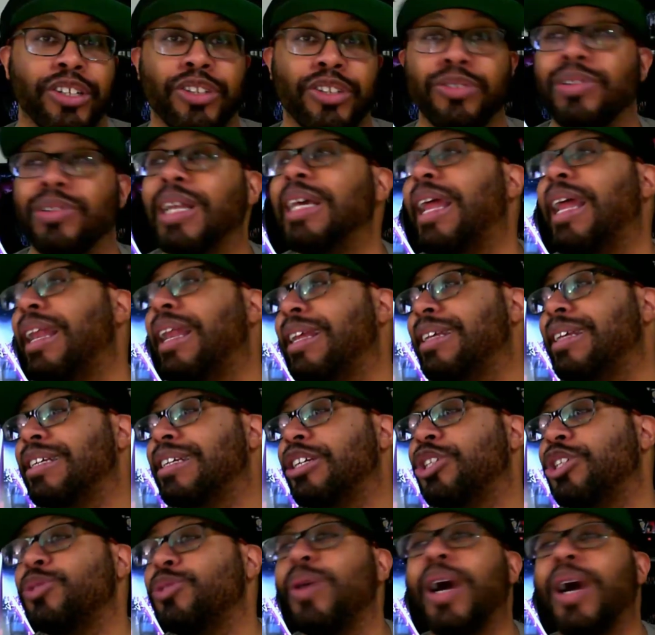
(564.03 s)
too. Let, us uh,
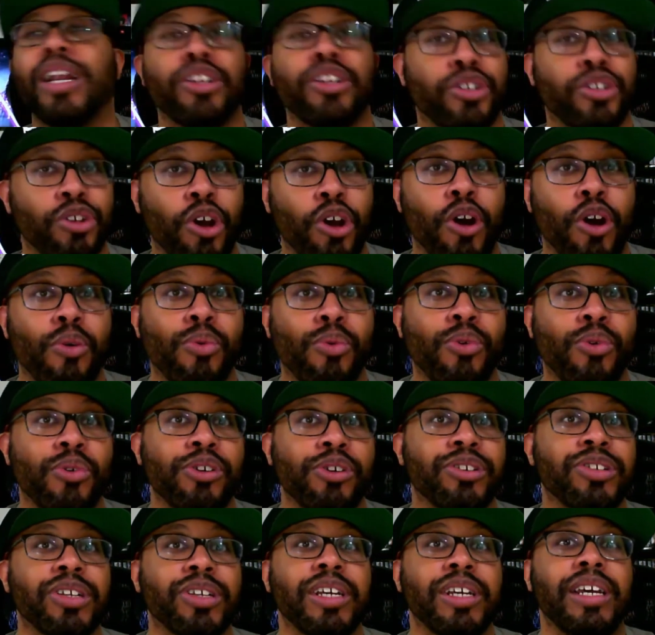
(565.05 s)
get you out of Star
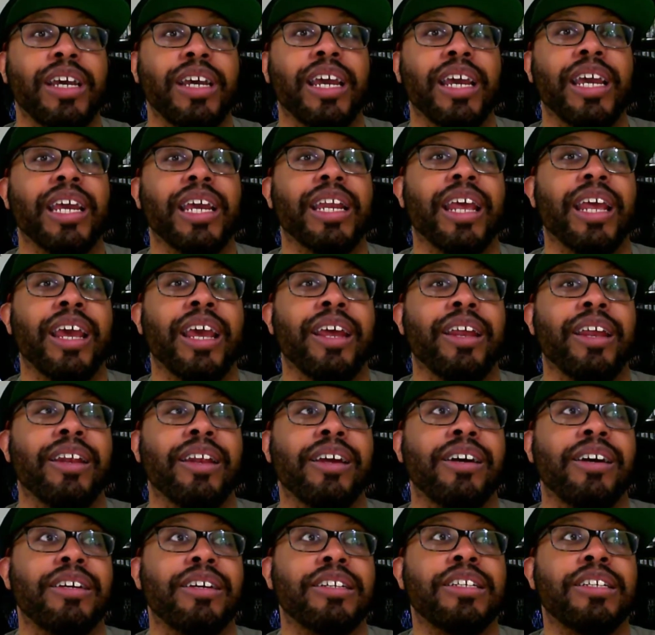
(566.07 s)
Wars and and
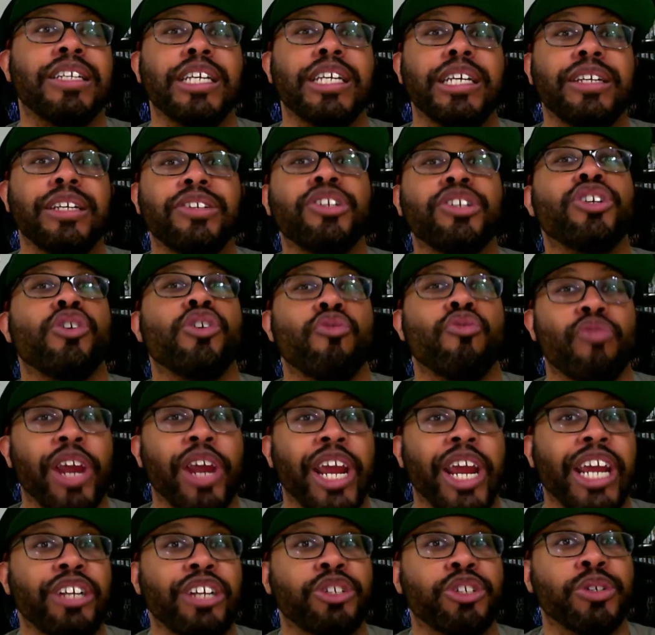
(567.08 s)
uh, see see your
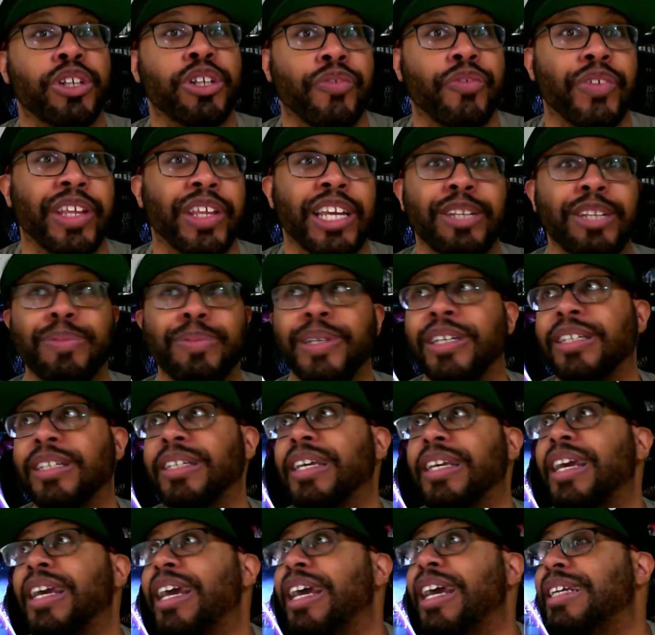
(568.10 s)
range of different things because
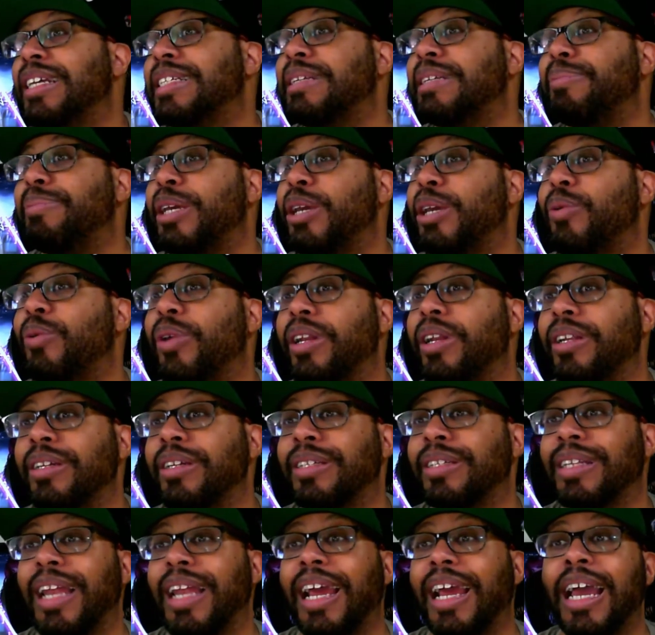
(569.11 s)
to me what it
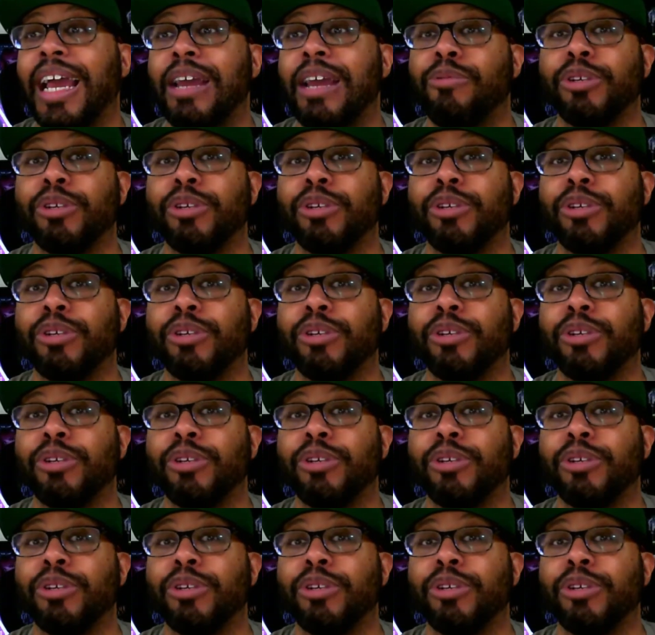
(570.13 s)
looks like,